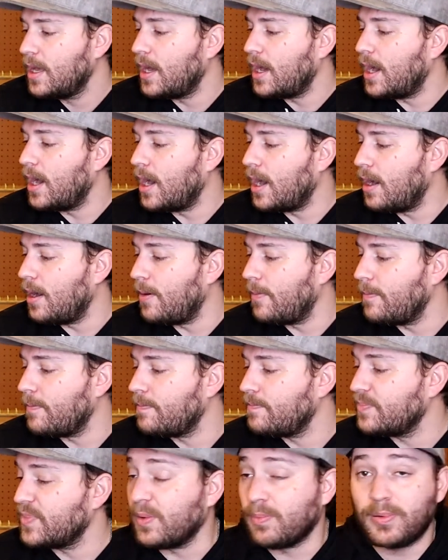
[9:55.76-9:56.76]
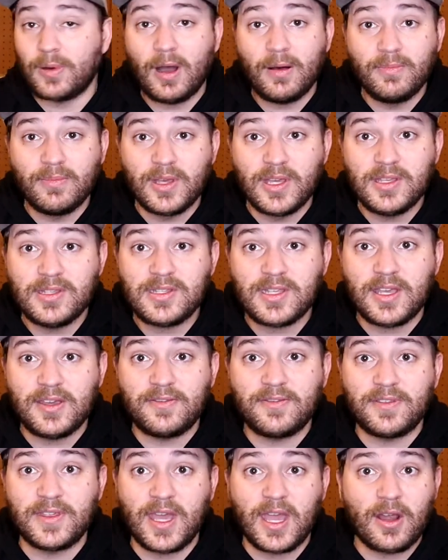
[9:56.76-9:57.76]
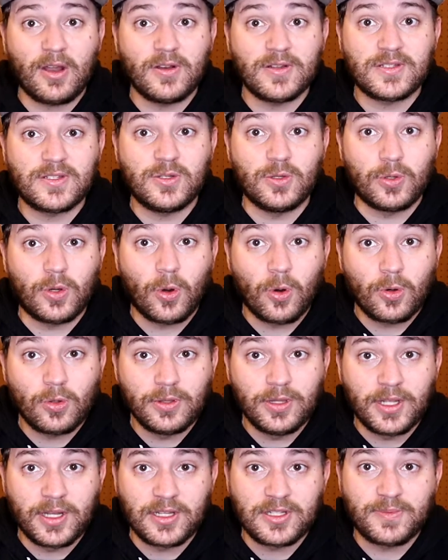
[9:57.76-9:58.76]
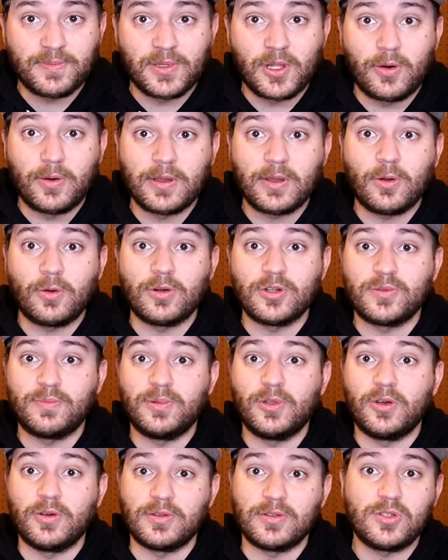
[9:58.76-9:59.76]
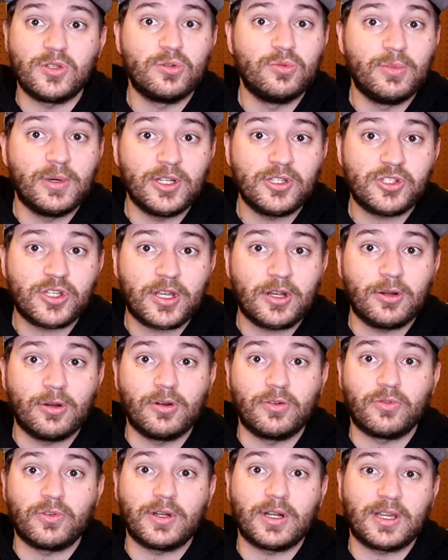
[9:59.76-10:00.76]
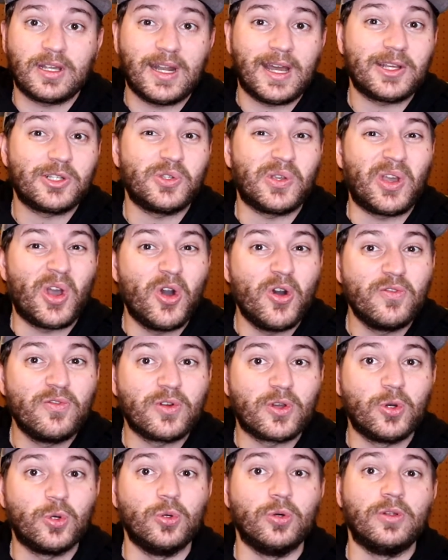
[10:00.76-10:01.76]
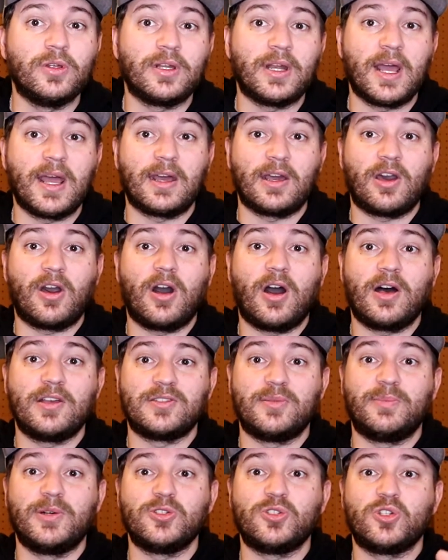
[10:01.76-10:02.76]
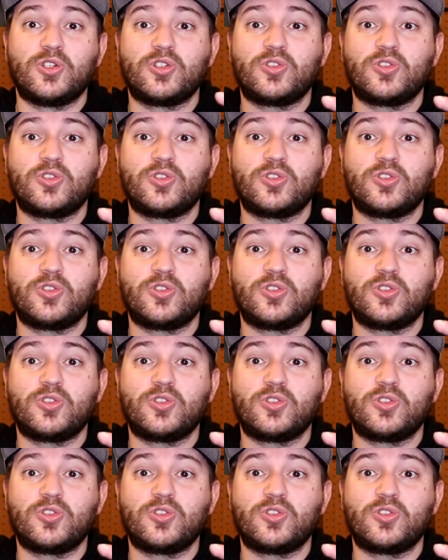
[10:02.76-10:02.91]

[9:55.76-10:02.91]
The problem is if the air is too cold that it's blowing, or it's blowing too much air over it, it can actually overcool it and cause a bunch of